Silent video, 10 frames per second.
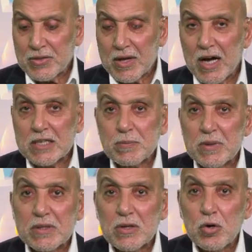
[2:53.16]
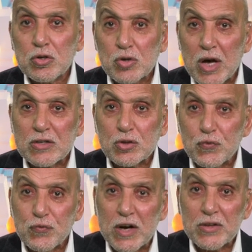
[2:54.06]
And the husband also has
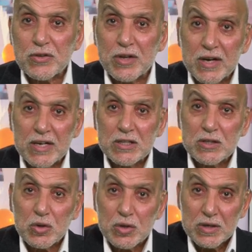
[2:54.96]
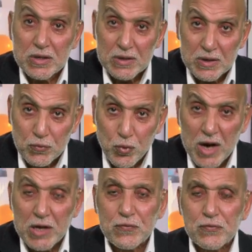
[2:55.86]
to find the right
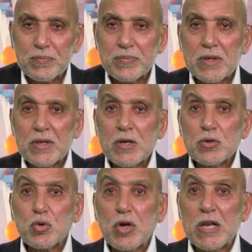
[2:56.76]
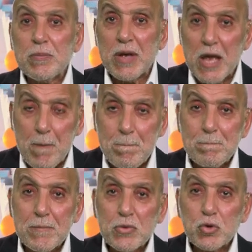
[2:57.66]
wife to help
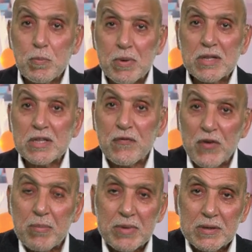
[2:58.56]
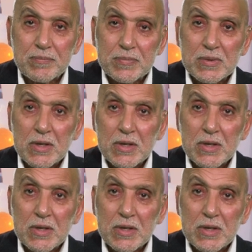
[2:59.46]
him to build the family.